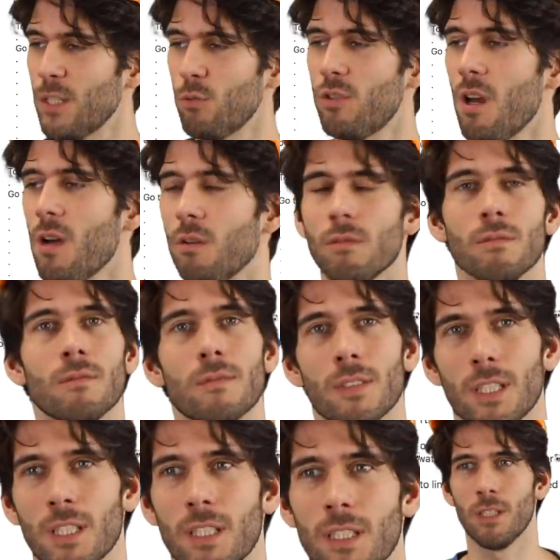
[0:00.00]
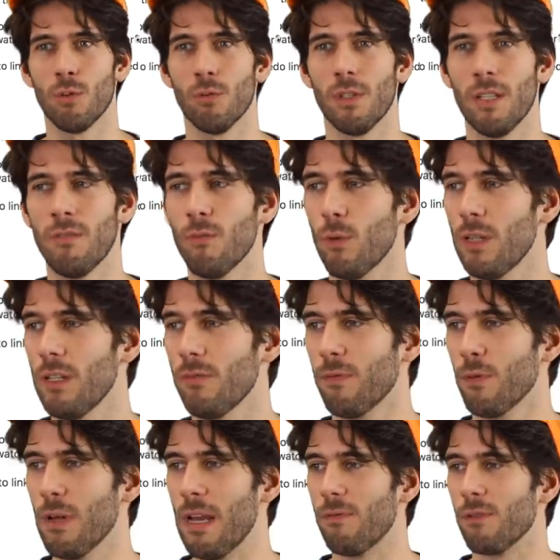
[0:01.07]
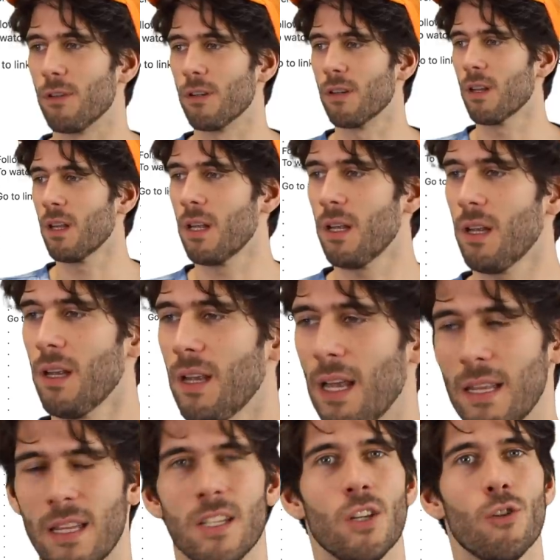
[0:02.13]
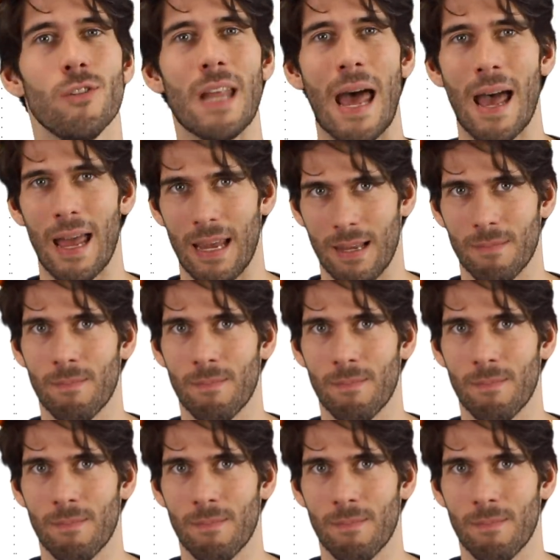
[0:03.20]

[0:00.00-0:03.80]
You don't. You live with it forever, and then you die.